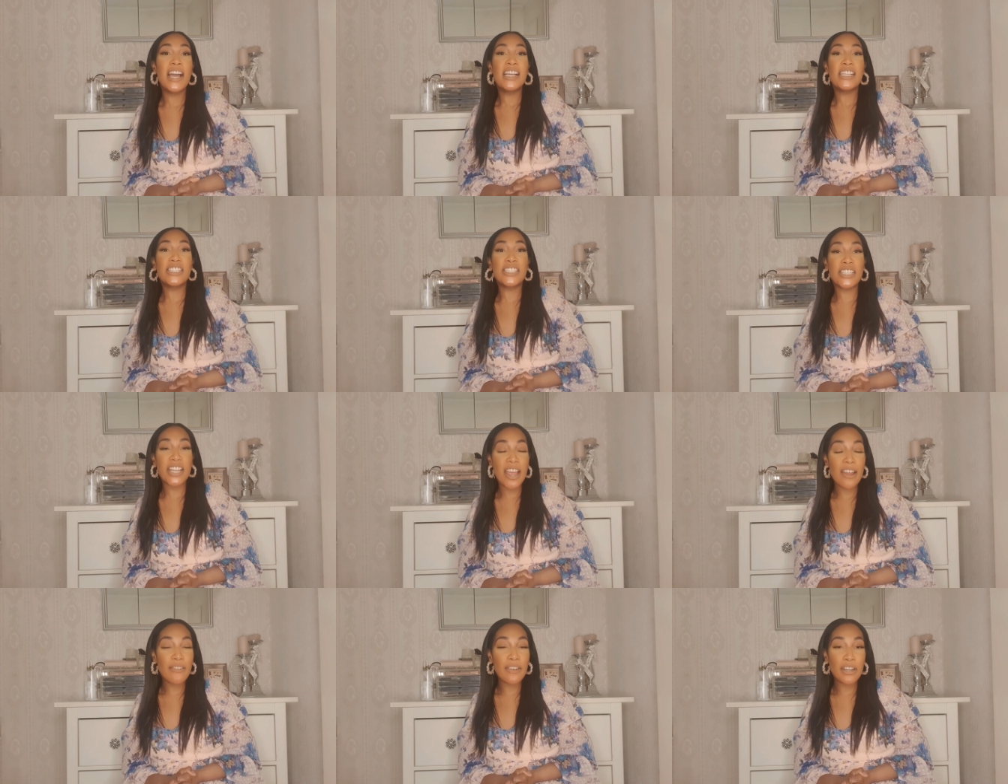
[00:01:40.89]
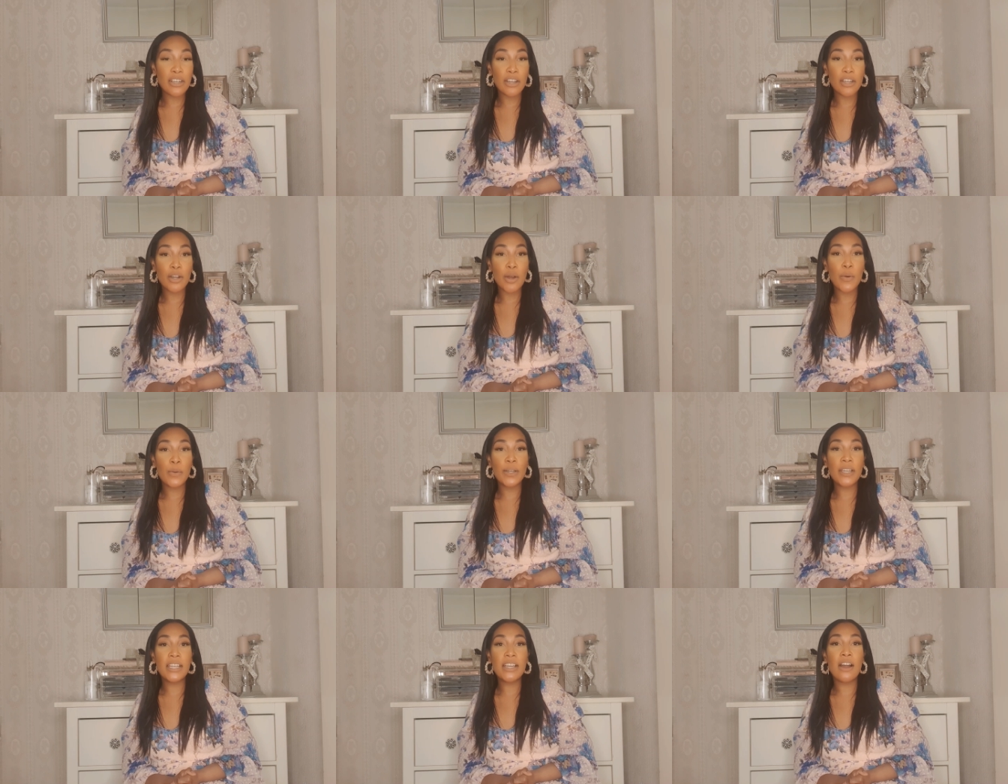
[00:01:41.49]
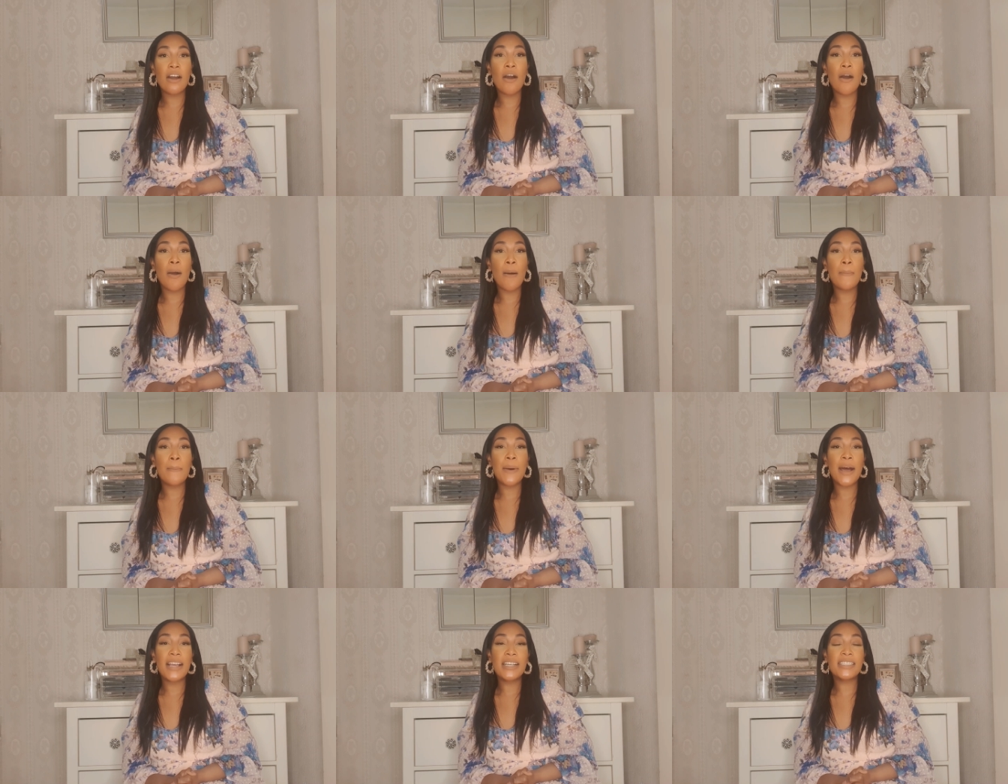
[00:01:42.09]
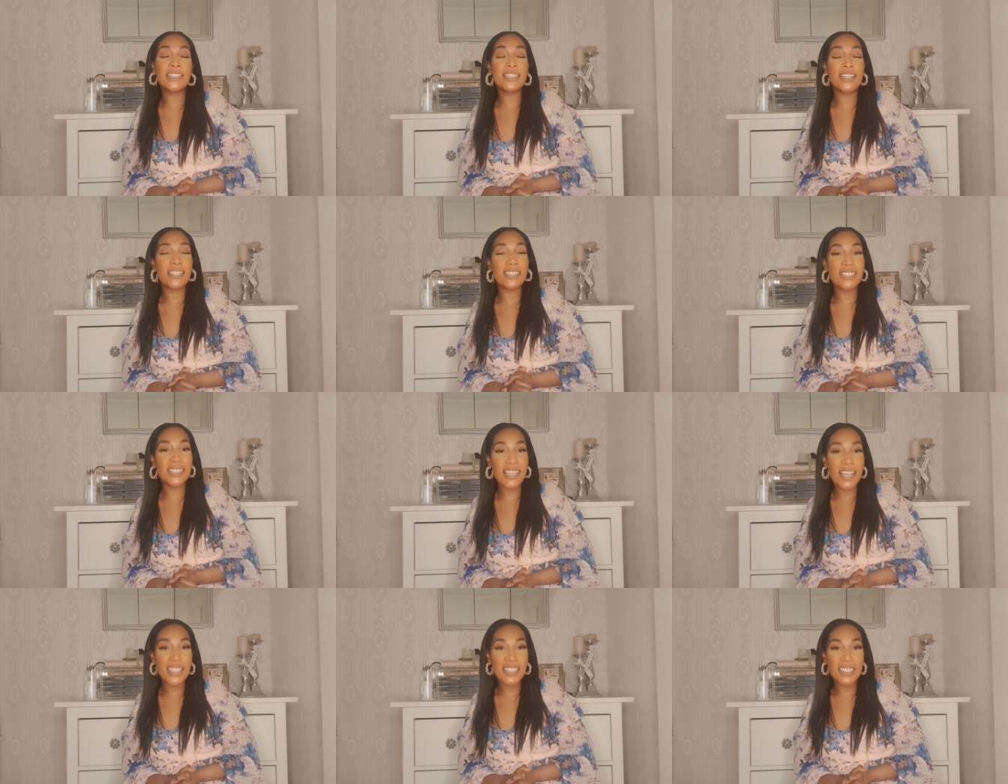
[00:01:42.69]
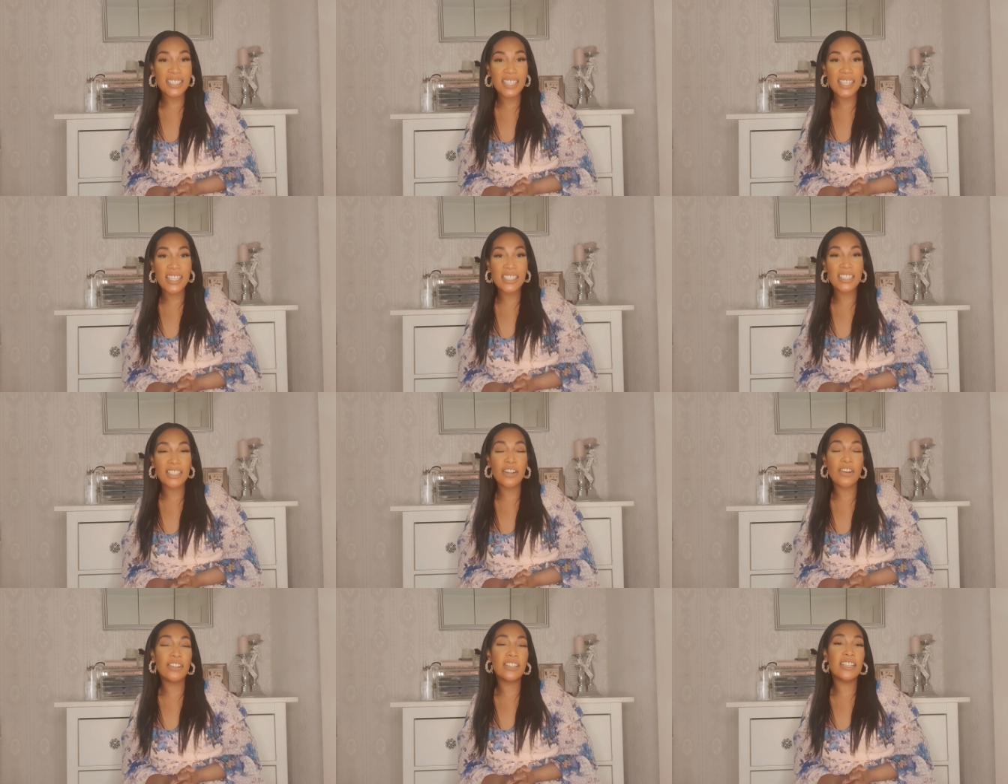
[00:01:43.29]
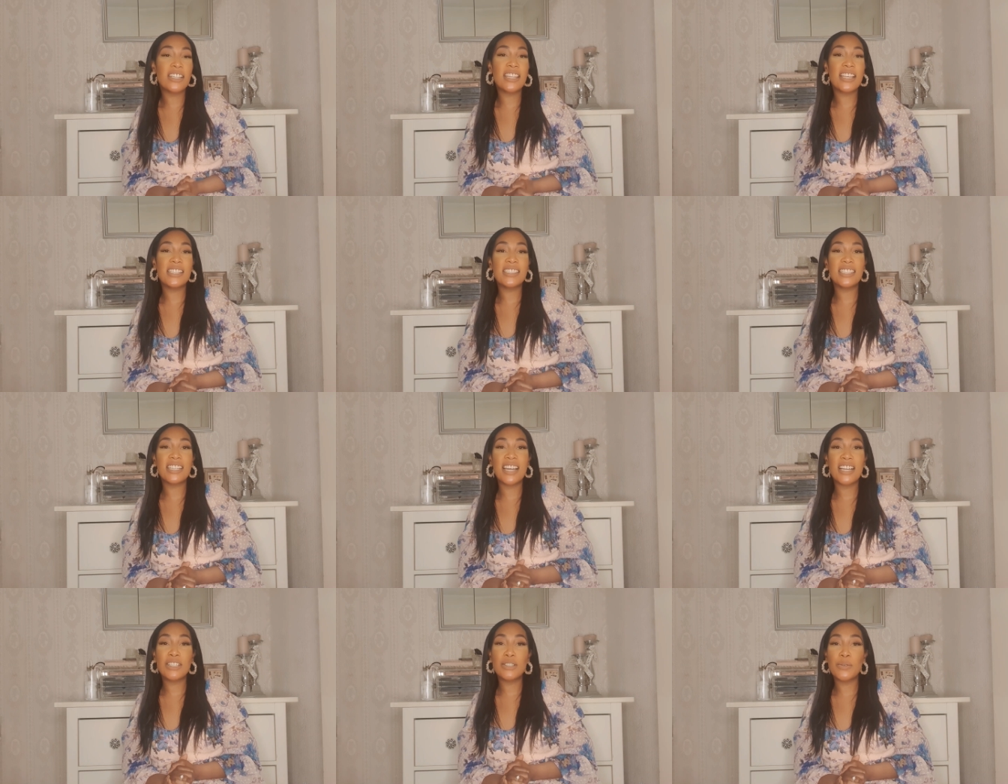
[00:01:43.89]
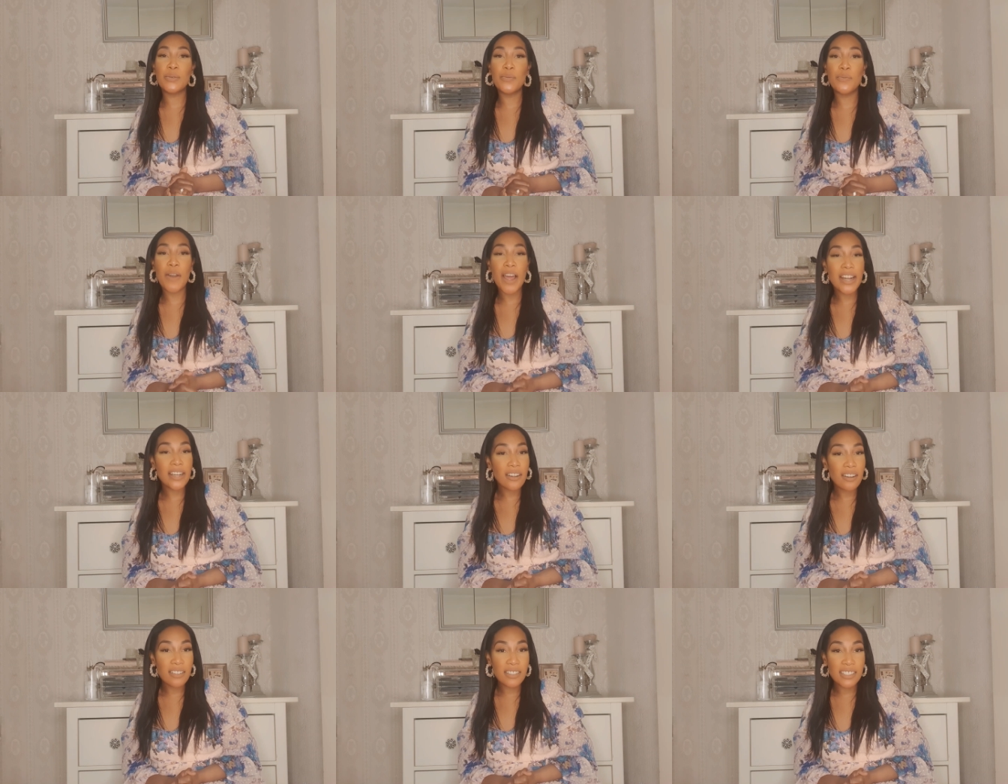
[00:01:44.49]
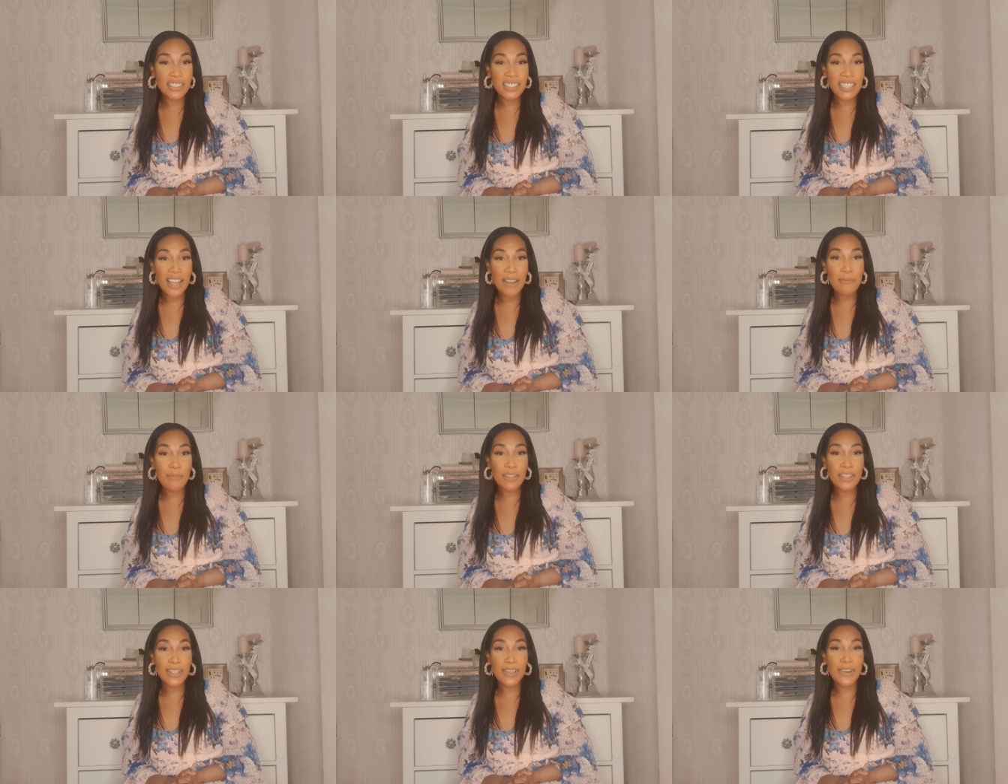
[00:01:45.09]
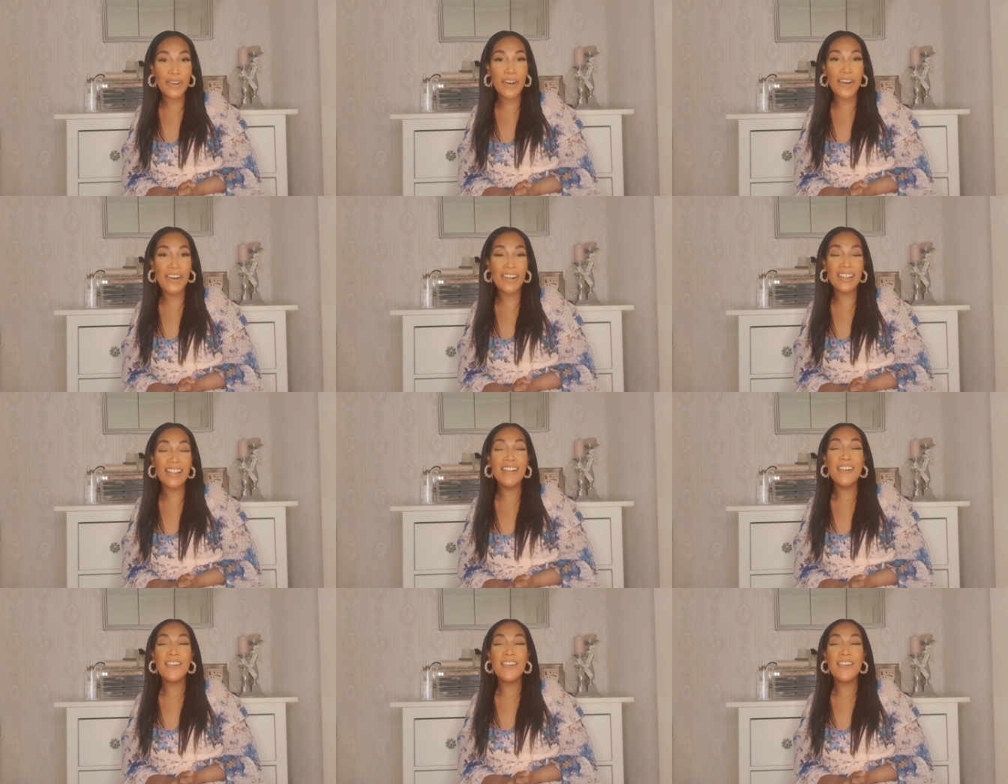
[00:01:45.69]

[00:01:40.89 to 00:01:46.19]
sharing not only all my successes and all the things that I do right all the time with you all,